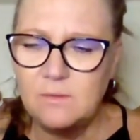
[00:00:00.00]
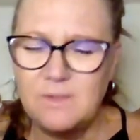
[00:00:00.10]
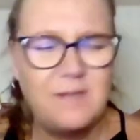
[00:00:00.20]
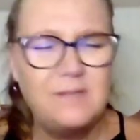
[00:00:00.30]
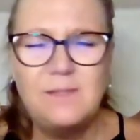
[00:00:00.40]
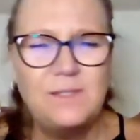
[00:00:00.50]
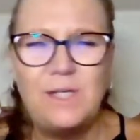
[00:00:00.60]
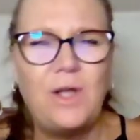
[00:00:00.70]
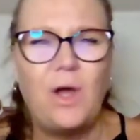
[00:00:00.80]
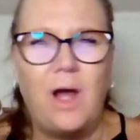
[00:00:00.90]
That is such
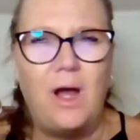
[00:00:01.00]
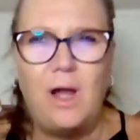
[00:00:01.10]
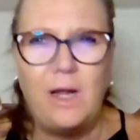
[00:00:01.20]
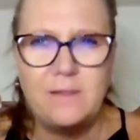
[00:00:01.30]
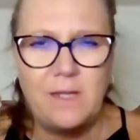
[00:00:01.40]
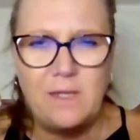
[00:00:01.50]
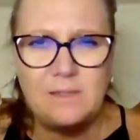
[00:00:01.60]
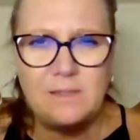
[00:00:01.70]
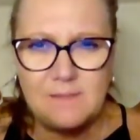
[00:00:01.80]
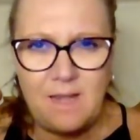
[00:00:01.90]
an odd thing
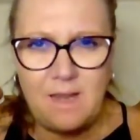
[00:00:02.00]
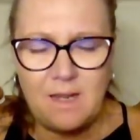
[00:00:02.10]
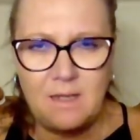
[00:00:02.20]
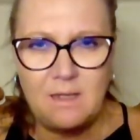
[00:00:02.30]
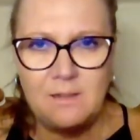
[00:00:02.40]
to say.